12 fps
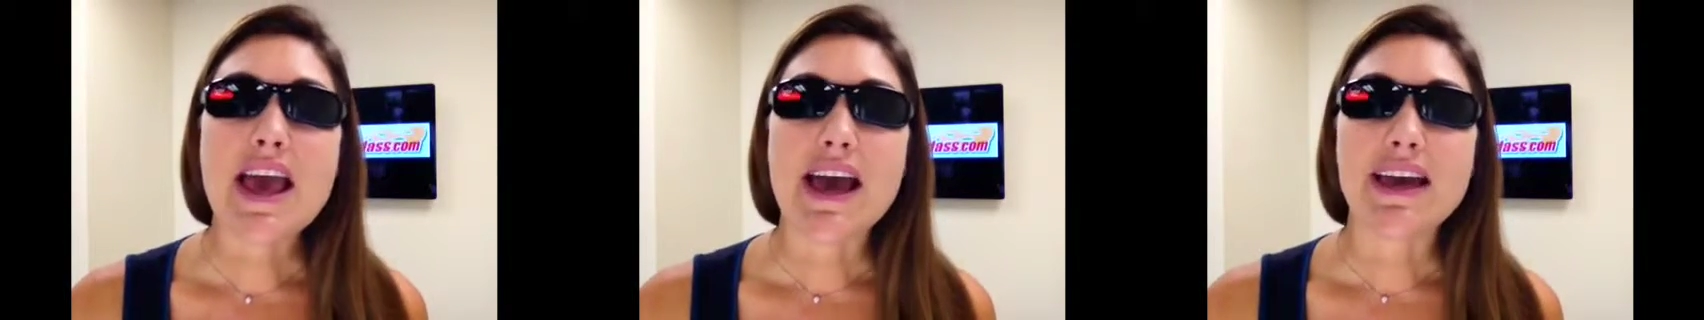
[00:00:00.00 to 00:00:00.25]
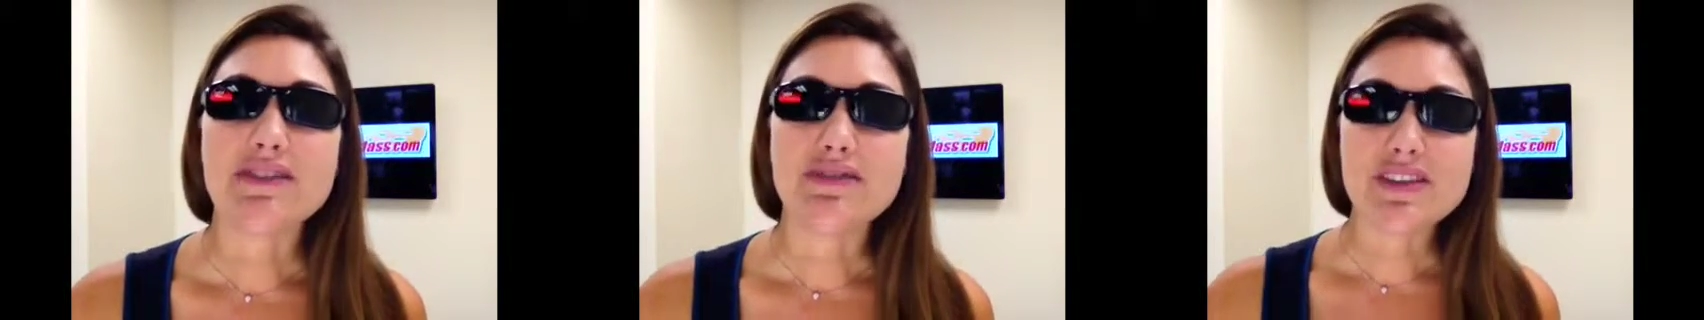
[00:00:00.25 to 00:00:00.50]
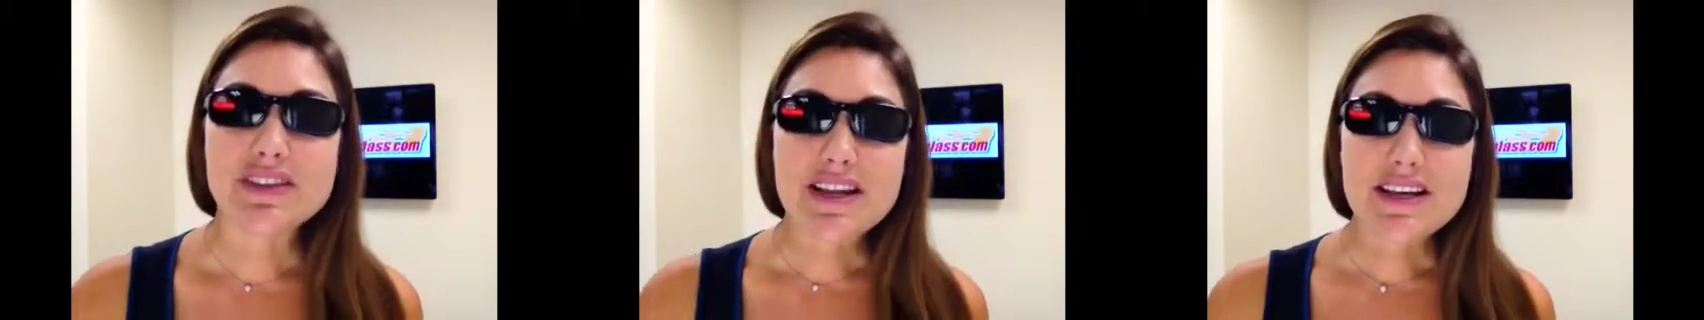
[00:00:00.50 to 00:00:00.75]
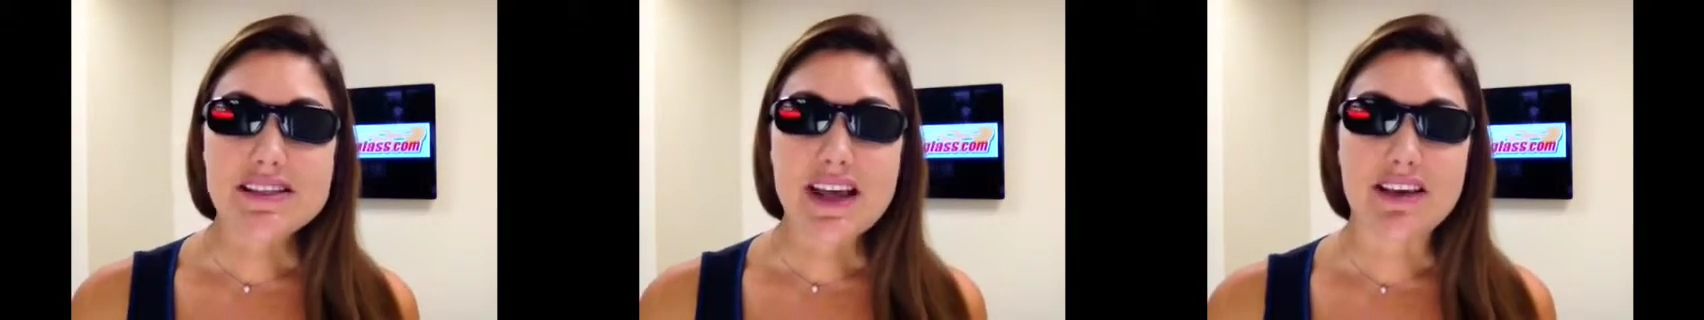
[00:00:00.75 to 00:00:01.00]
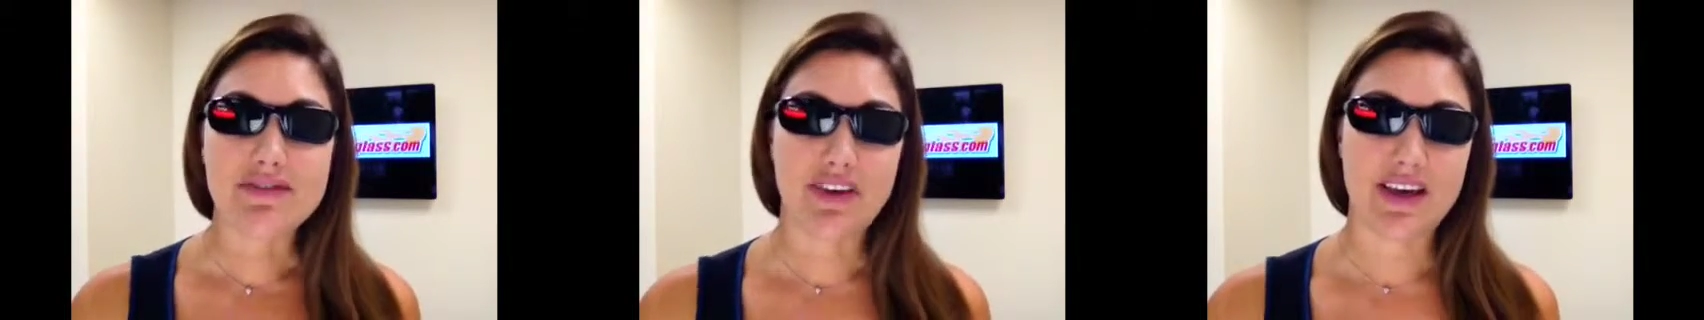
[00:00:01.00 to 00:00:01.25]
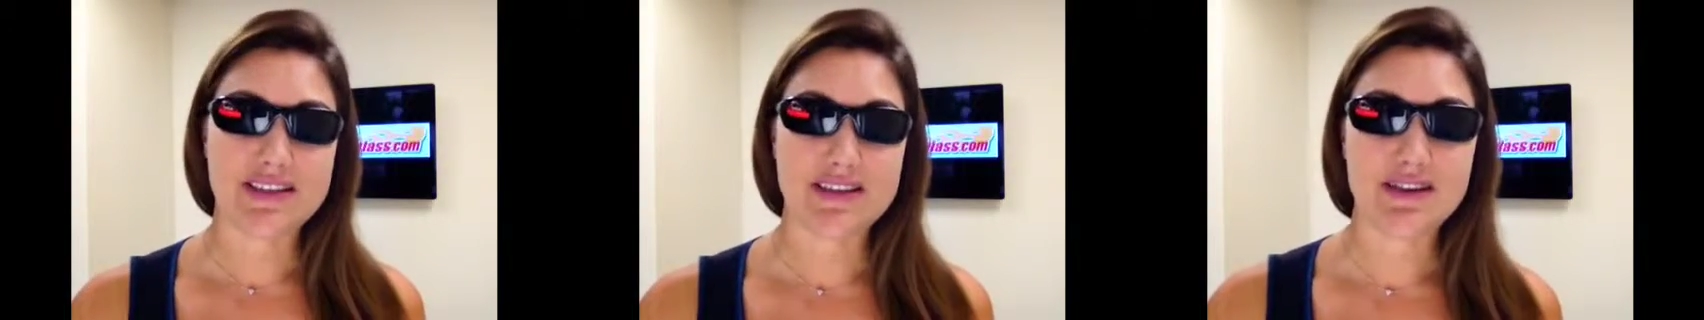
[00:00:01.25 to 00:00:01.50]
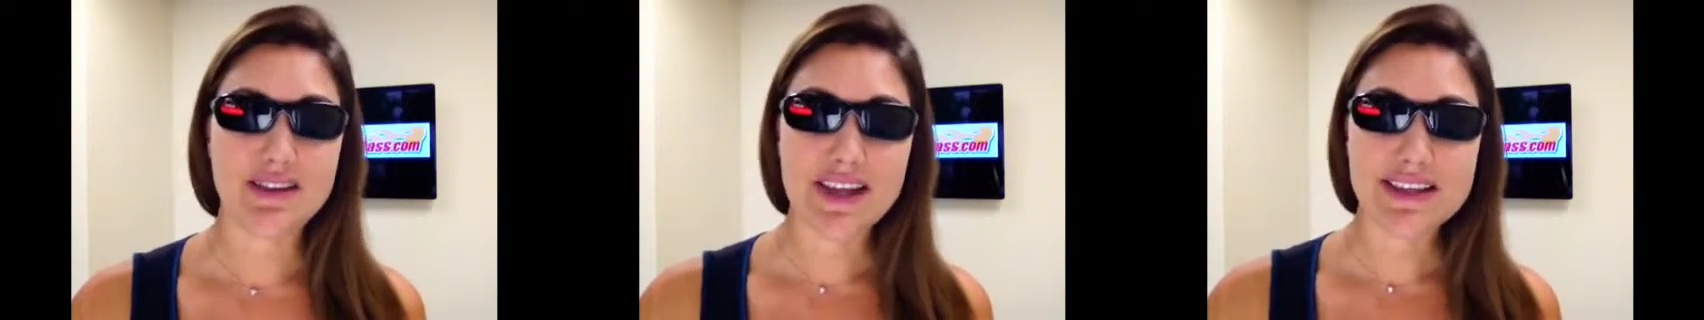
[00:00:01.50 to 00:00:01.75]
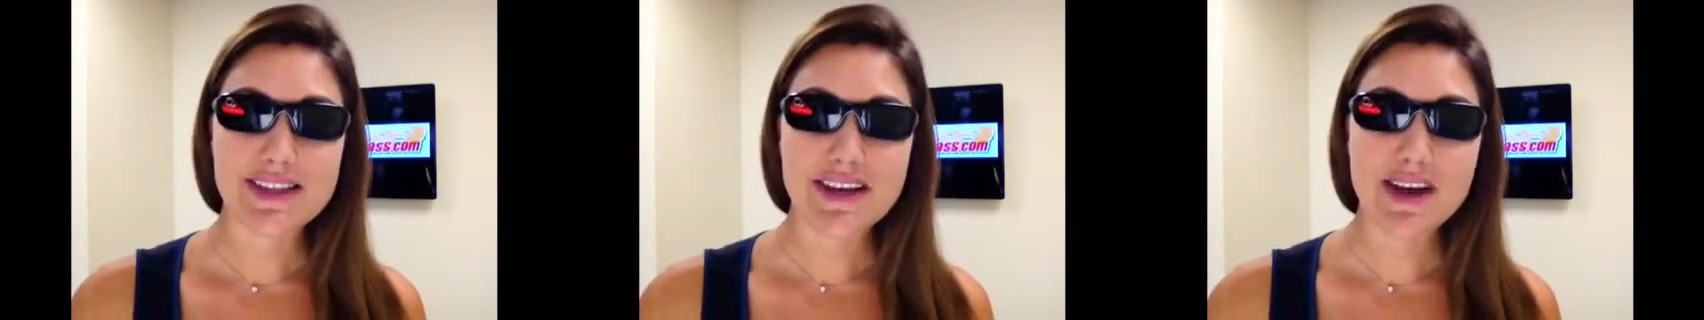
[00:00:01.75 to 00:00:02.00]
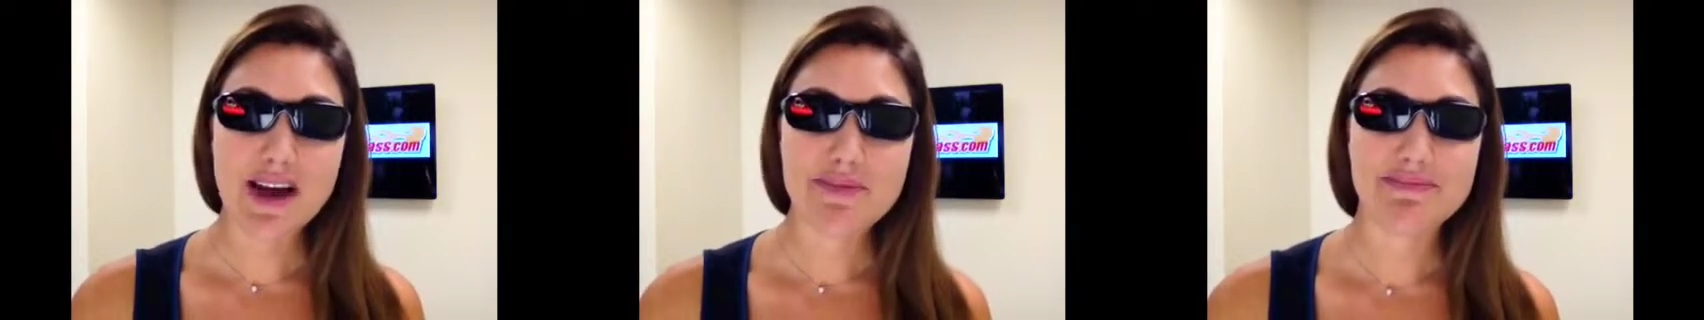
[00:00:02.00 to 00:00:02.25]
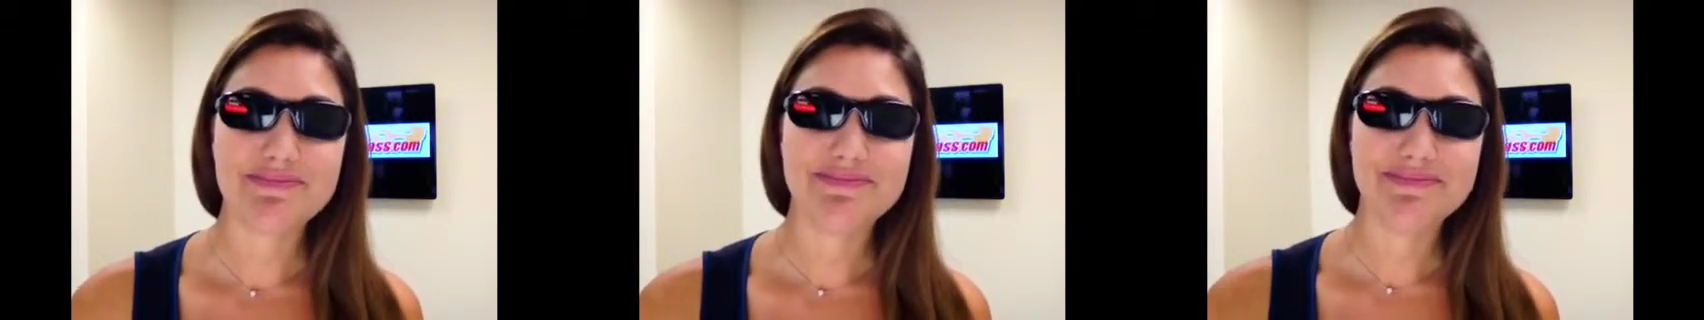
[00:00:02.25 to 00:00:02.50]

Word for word: and visit us at fastsunglass.com.